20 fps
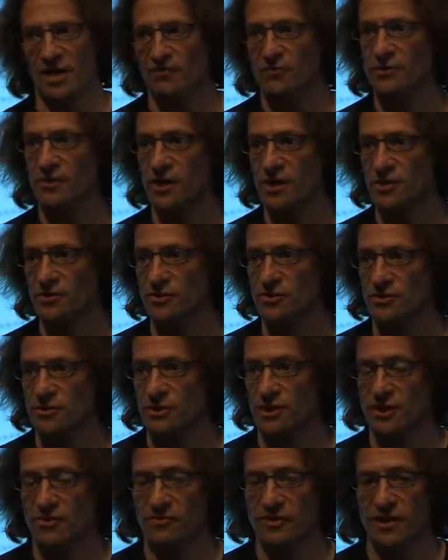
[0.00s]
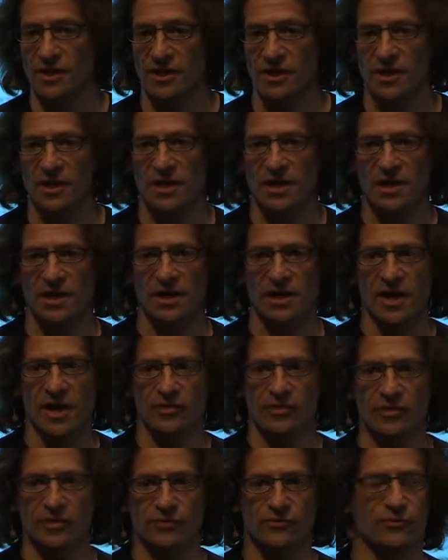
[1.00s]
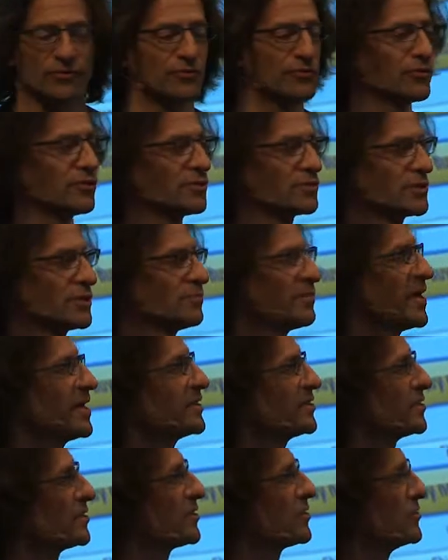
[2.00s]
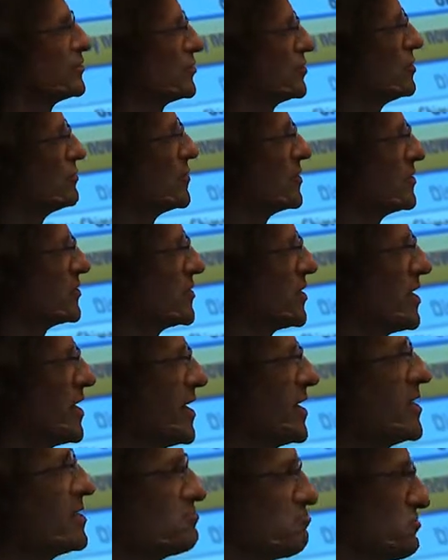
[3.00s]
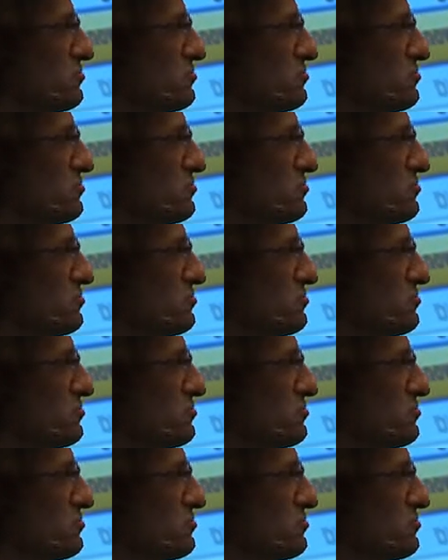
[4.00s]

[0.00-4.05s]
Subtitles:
advertised on TV, and this fulfills a basic consumer desire,